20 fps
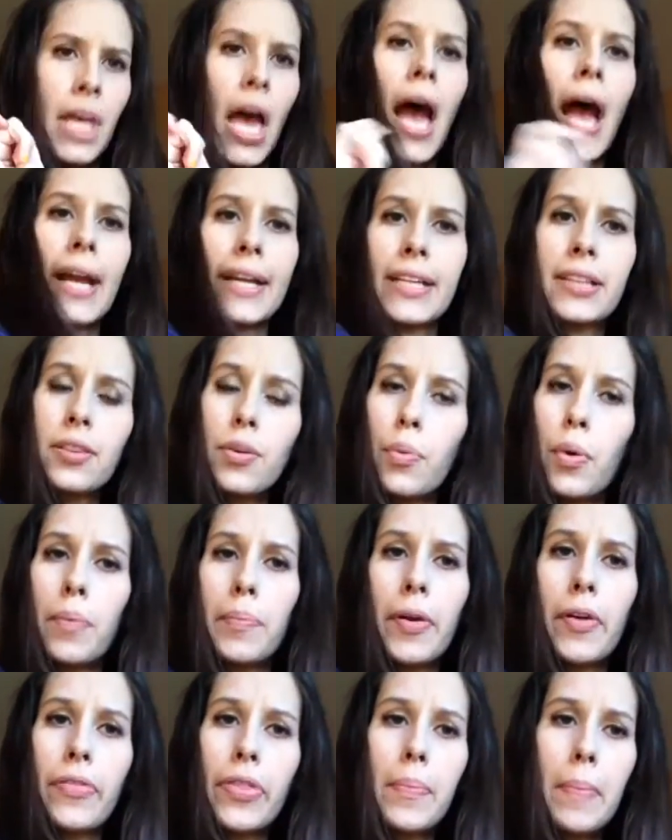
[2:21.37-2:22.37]
I get the
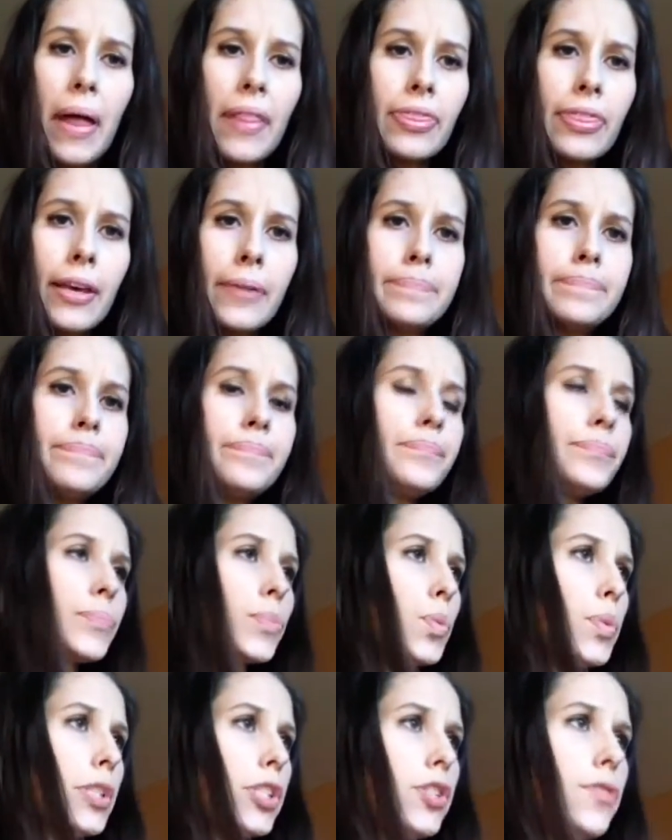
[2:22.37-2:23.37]
warmer of the month,
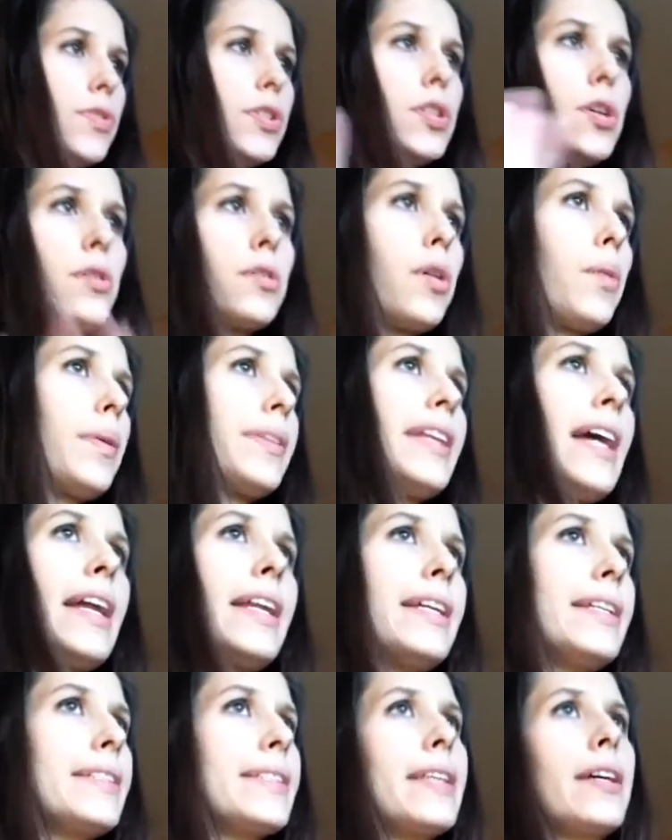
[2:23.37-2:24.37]
which if you don't know what that
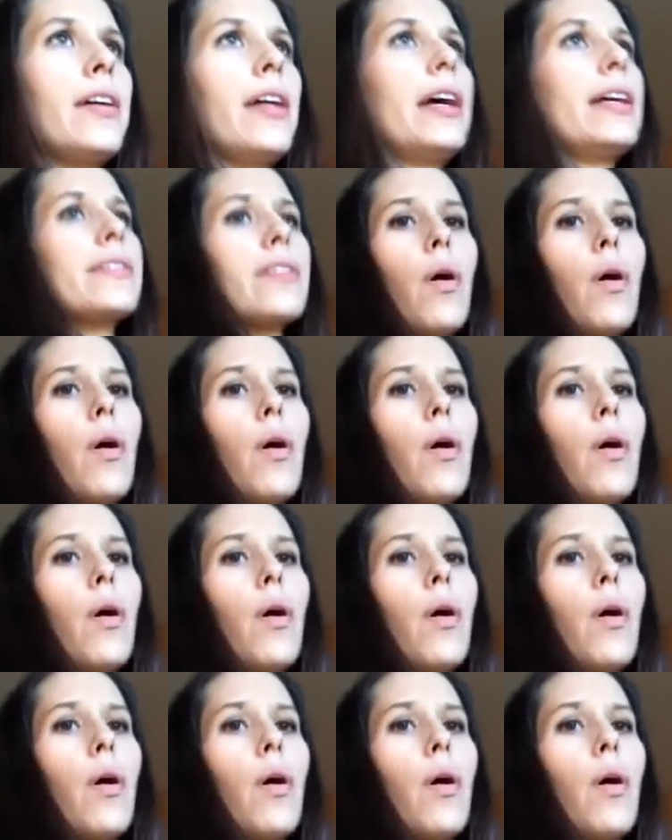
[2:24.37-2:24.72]
is, that's a